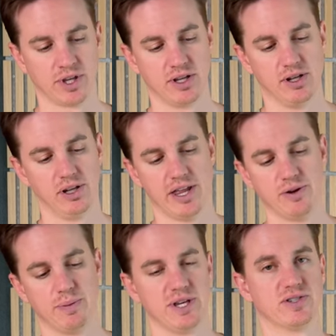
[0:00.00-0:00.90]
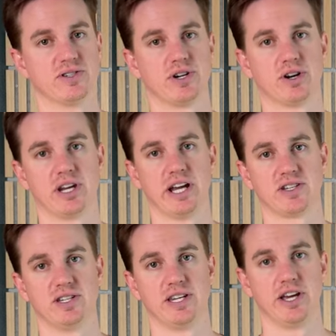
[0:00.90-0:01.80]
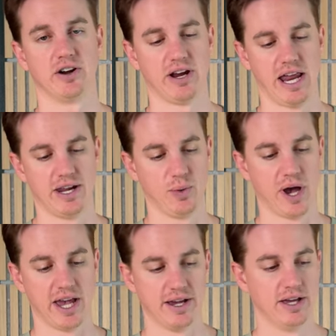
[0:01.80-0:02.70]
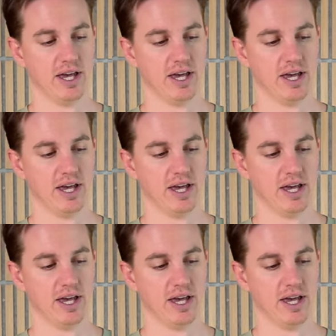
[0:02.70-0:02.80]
little leather pieces are connected here anyway.